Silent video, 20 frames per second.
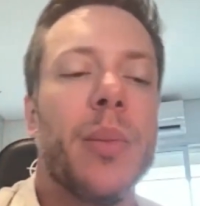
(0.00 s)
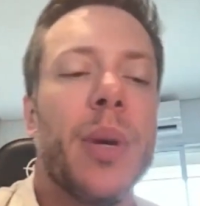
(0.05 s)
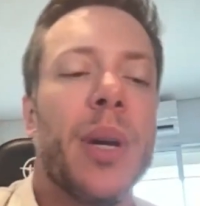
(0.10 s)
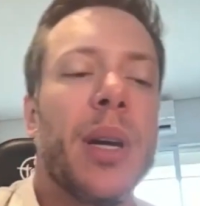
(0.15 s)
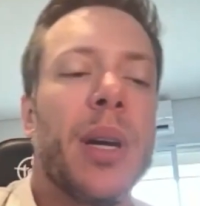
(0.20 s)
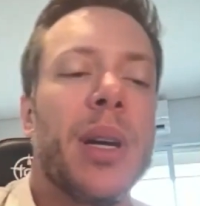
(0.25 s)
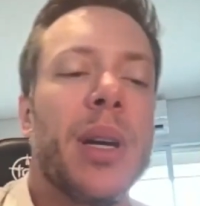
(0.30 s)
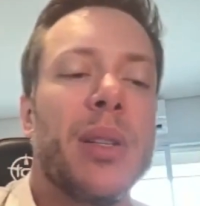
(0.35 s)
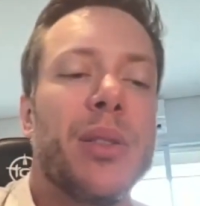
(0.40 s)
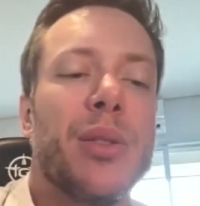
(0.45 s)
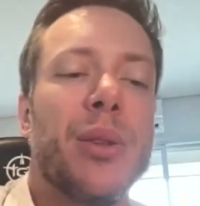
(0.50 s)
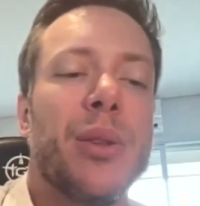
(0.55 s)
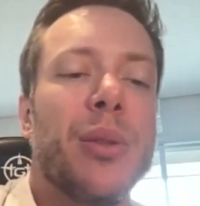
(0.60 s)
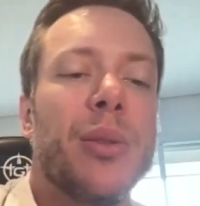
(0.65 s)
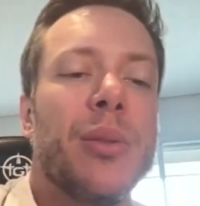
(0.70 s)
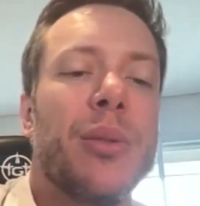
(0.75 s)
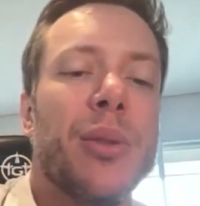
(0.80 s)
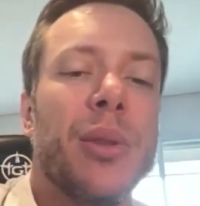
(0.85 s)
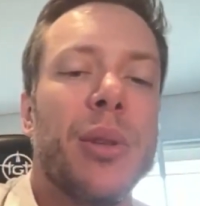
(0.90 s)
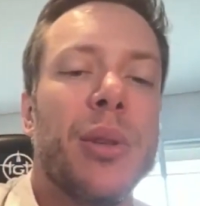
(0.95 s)

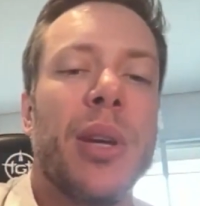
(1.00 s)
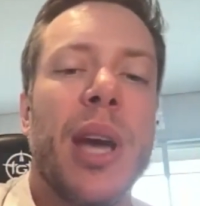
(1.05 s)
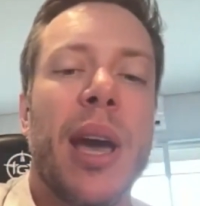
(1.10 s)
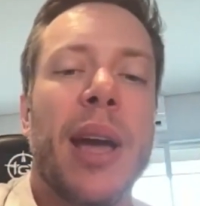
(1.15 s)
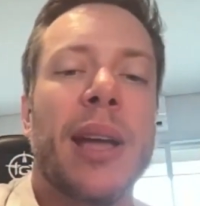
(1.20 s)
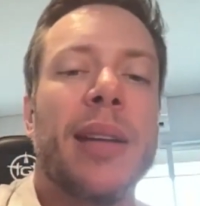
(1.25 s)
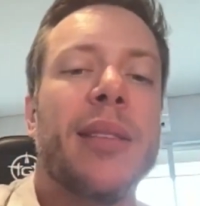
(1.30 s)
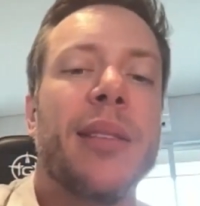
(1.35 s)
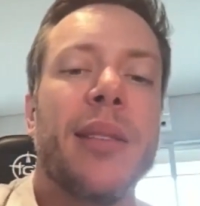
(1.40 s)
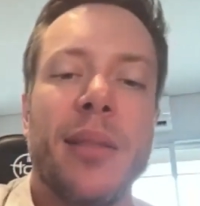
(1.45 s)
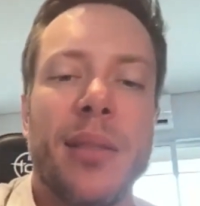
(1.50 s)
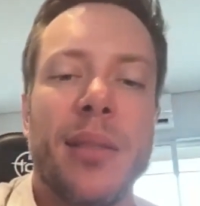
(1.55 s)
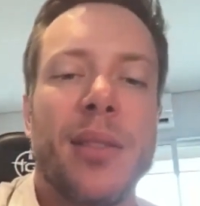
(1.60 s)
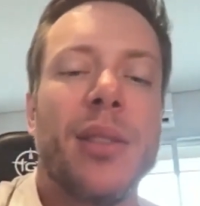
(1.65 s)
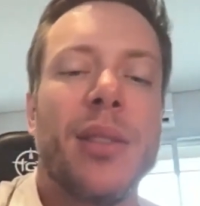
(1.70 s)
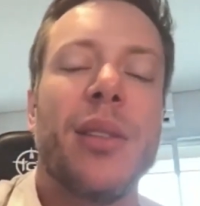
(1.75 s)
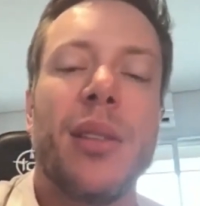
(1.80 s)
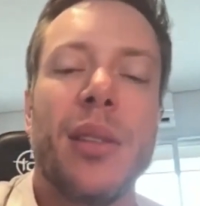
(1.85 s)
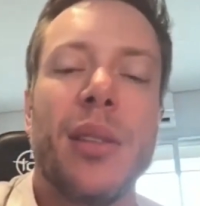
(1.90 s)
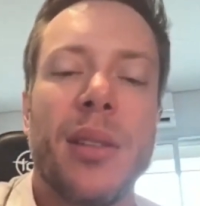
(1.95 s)
to get
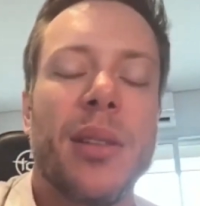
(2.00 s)
to